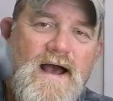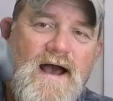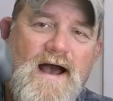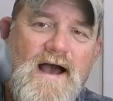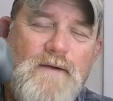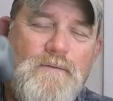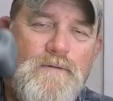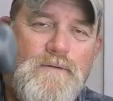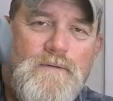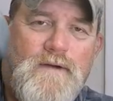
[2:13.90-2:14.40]

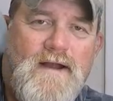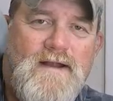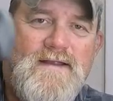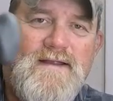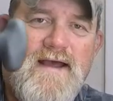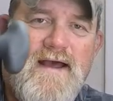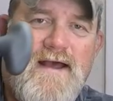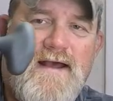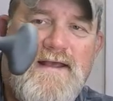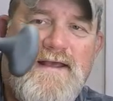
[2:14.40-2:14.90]
I will write
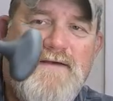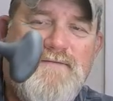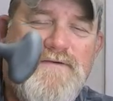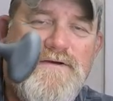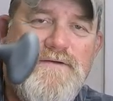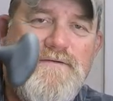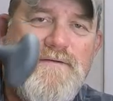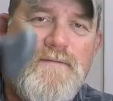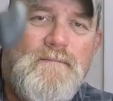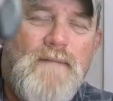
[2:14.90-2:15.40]
down, give
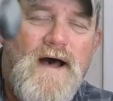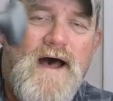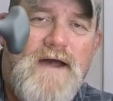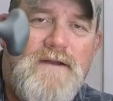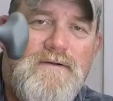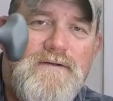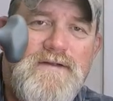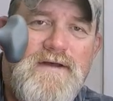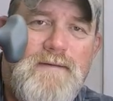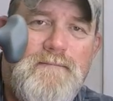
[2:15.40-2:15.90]
you the
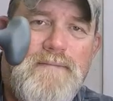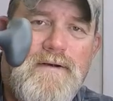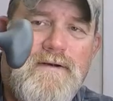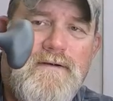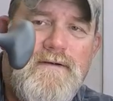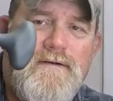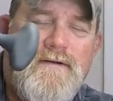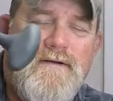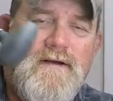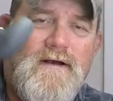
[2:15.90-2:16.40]
model
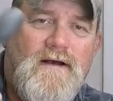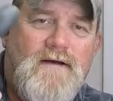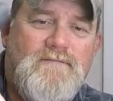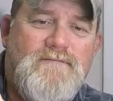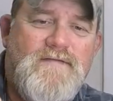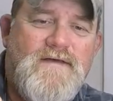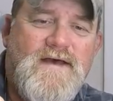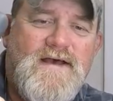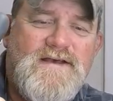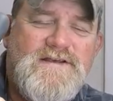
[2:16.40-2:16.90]
number
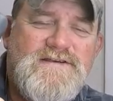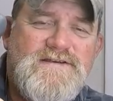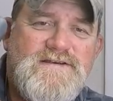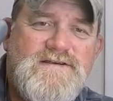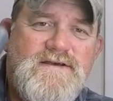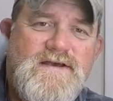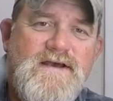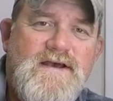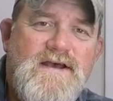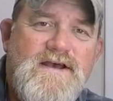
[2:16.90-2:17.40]
of
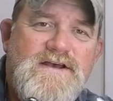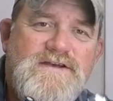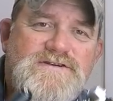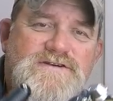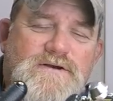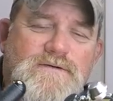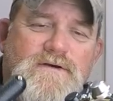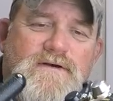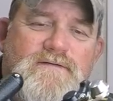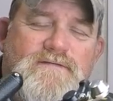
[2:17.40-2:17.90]
this.
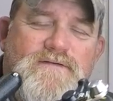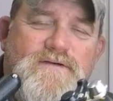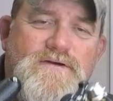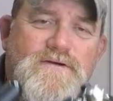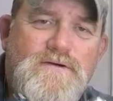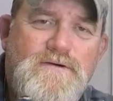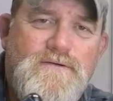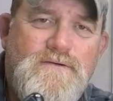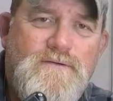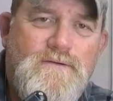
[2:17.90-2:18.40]
So if
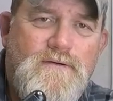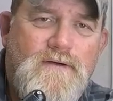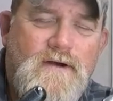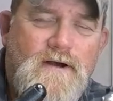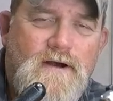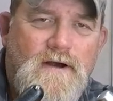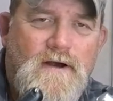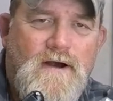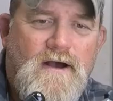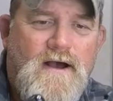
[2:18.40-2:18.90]
you
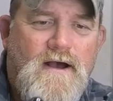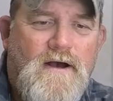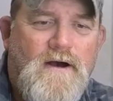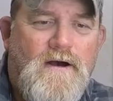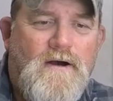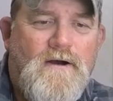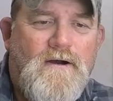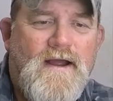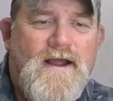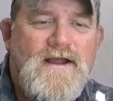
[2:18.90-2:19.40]

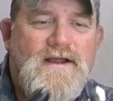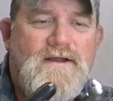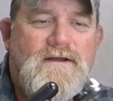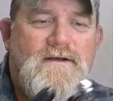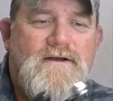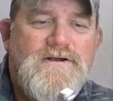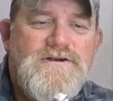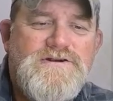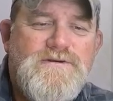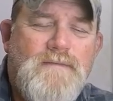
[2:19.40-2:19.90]
are a
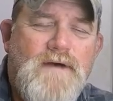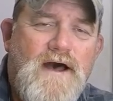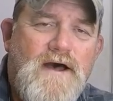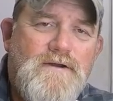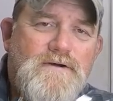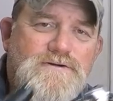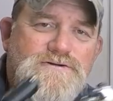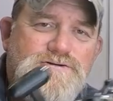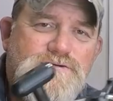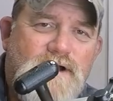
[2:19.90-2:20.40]

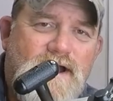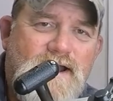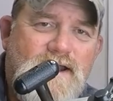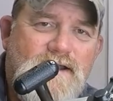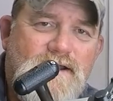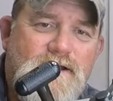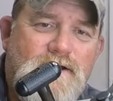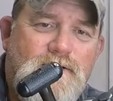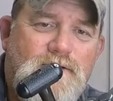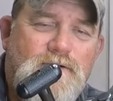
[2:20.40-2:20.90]
Shimano
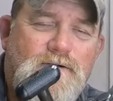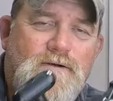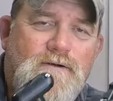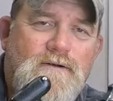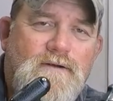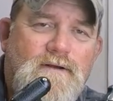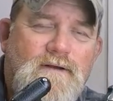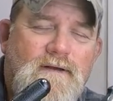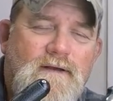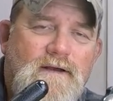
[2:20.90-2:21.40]
Triton owner
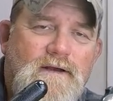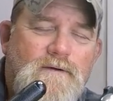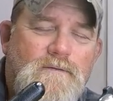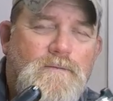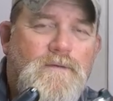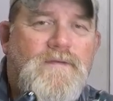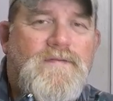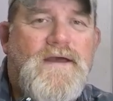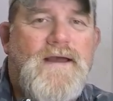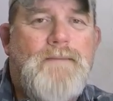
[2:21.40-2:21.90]

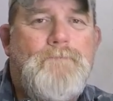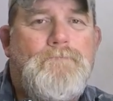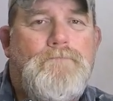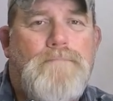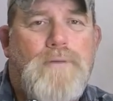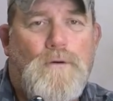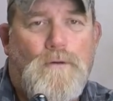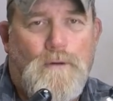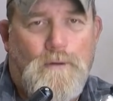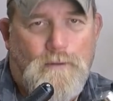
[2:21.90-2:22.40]
with a
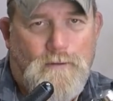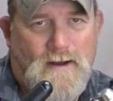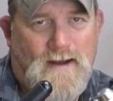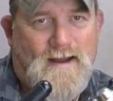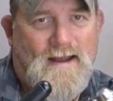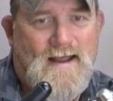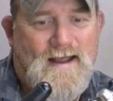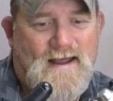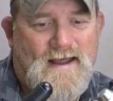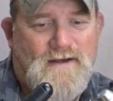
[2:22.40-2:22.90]

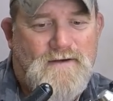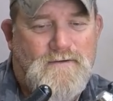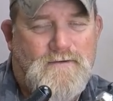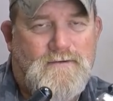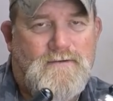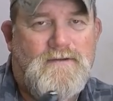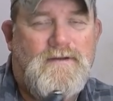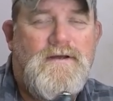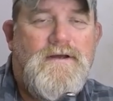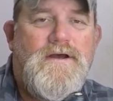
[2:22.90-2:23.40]
boring
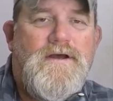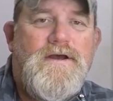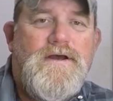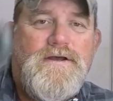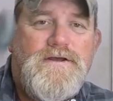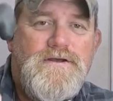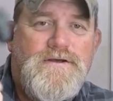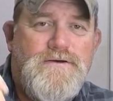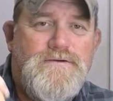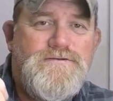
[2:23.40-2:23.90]
handle,
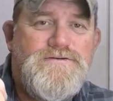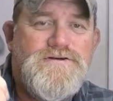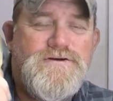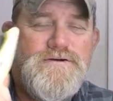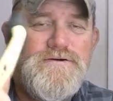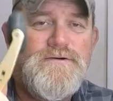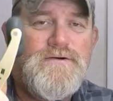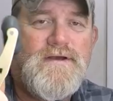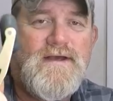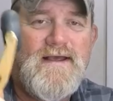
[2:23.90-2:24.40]
you
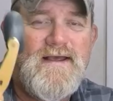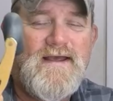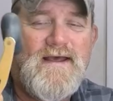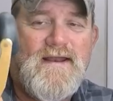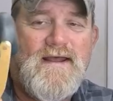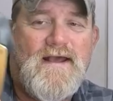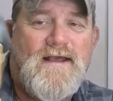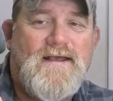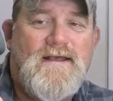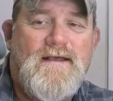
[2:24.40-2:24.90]
too can
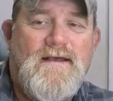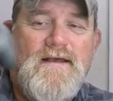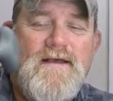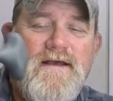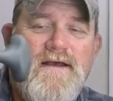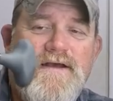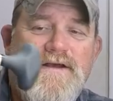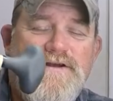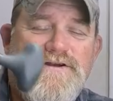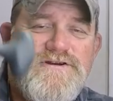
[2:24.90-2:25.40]
get a
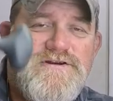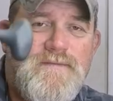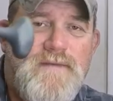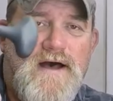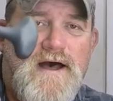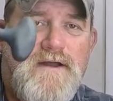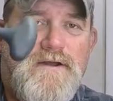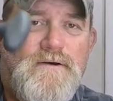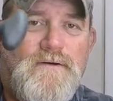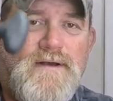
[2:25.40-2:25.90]

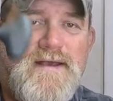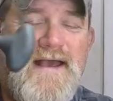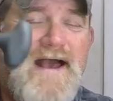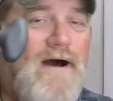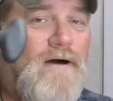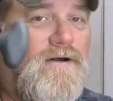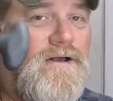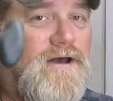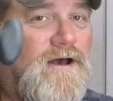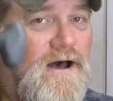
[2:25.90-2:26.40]
Shimano
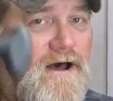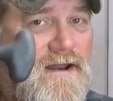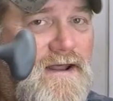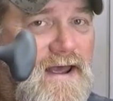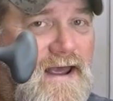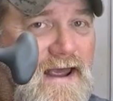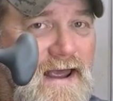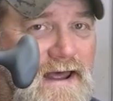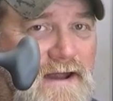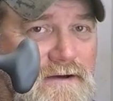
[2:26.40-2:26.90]
Calcutta
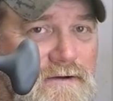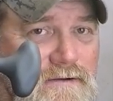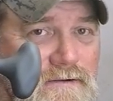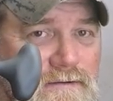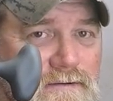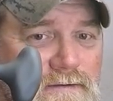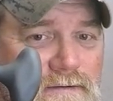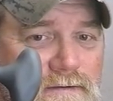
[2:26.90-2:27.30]
handle